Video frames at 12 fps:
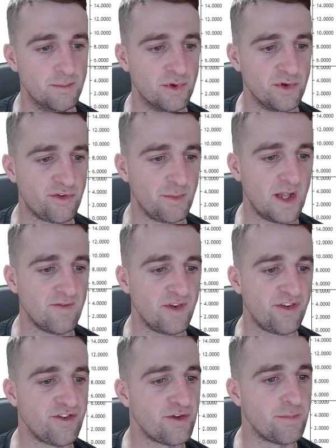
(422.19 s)
But to me,
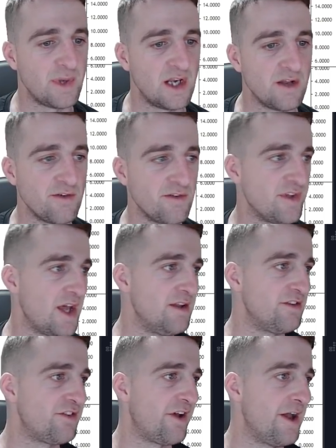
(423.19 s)
this is the beginning of the
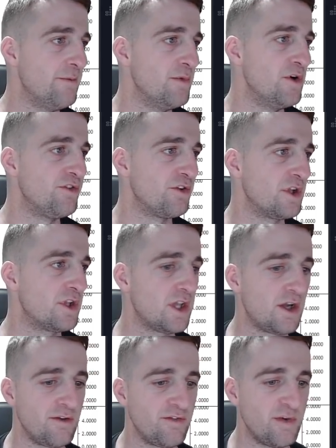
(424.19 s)
entire move. So you
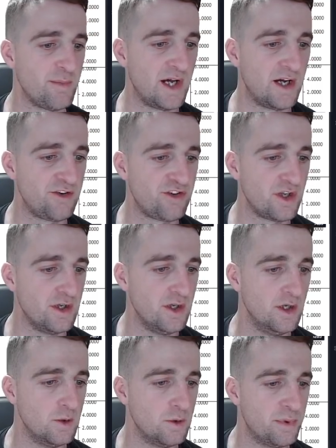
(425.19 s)
click on a Fibonacci,
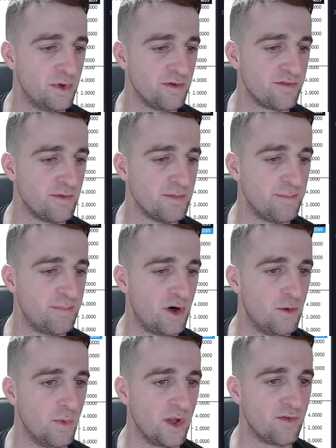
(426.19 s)
we'll put it from the
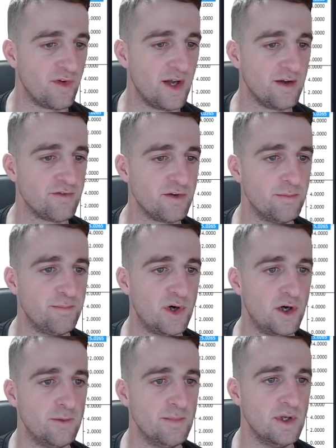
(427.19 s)
bottom wick there, from
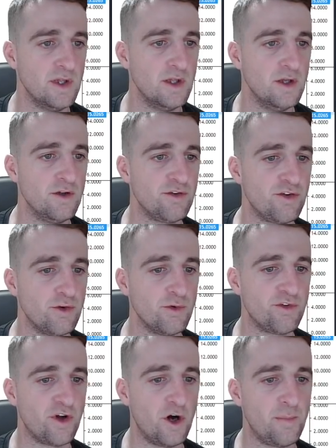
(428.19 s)
bottom to
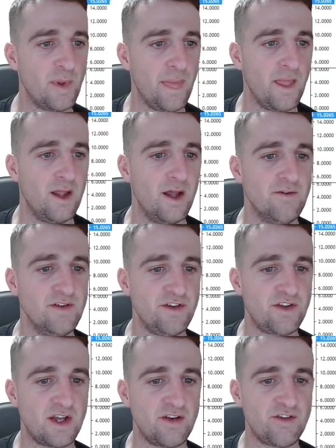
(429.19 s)
top. And then
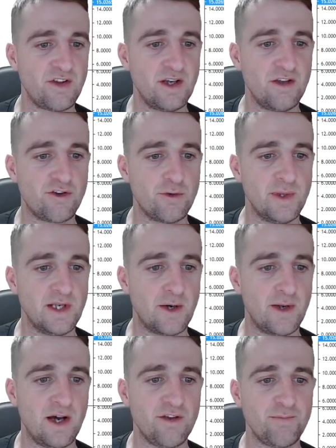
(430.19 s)
you can see it's coming
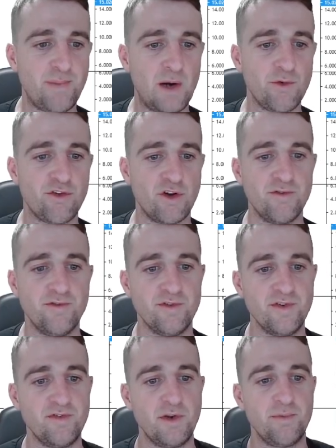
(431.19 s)
down. It has bounced off the
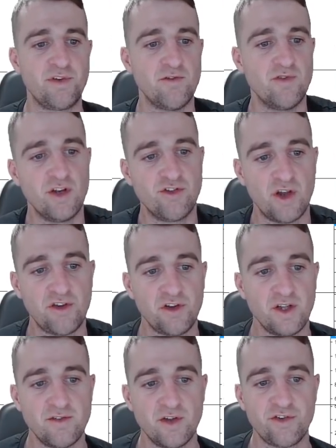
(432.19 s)
50%
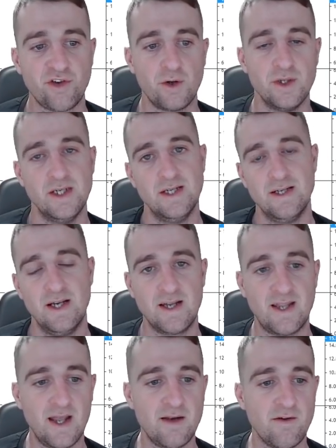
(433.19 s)
retracement level. So
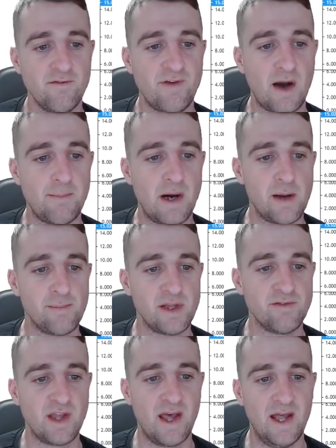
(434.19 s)
again, that might
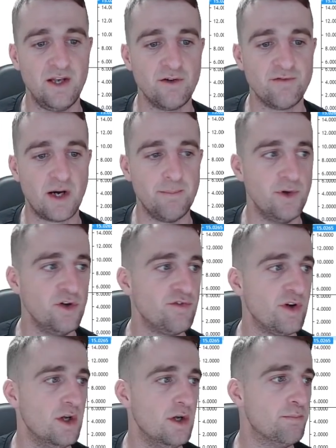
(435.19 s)
be the end of that
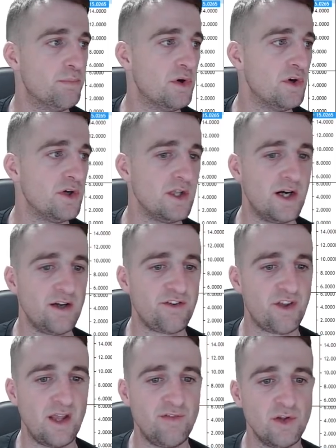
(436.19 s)
move. But like I
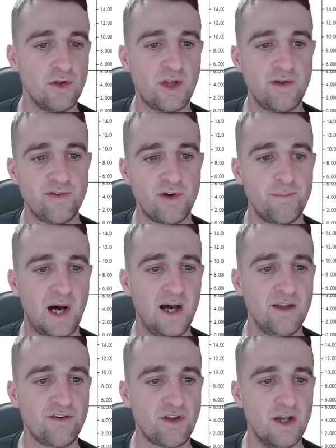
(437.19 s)
say, if you're looking for
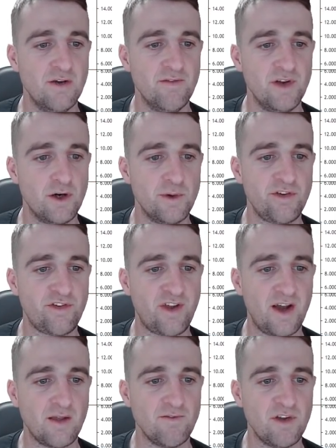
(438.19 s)
buys, then always
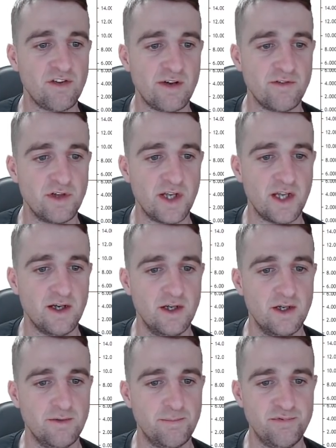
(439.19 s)
target this level here.
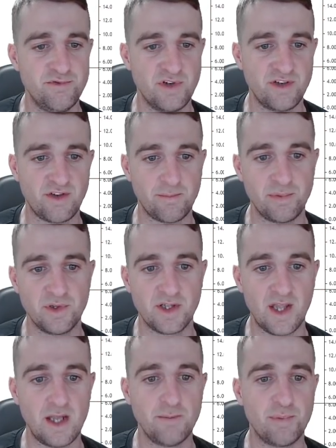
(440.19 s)
For example,
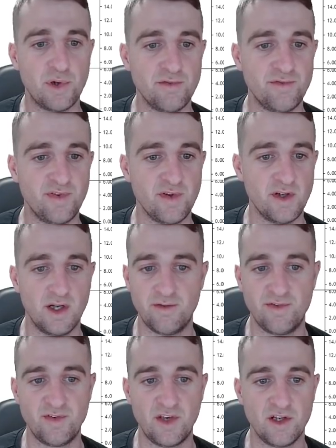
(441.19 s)
again, put
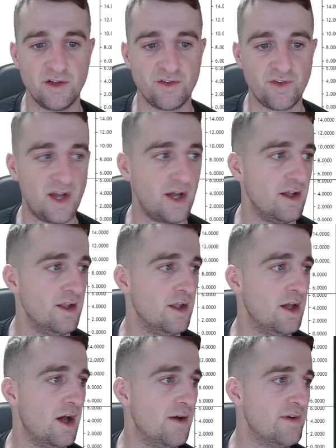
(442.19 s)
$50 there,
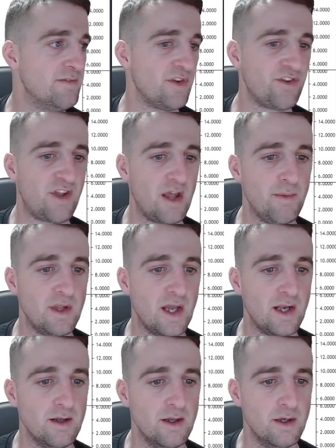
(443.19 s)
and then the same
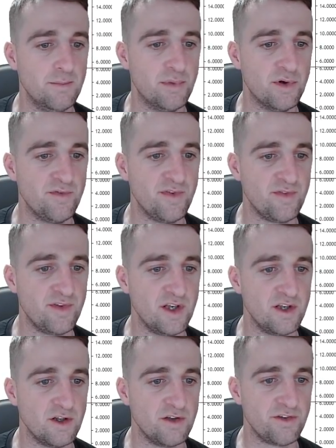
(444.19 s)
again, put
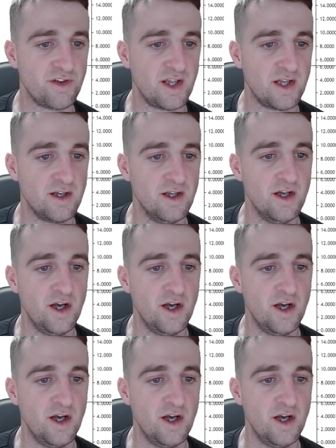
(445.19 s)
$50 here.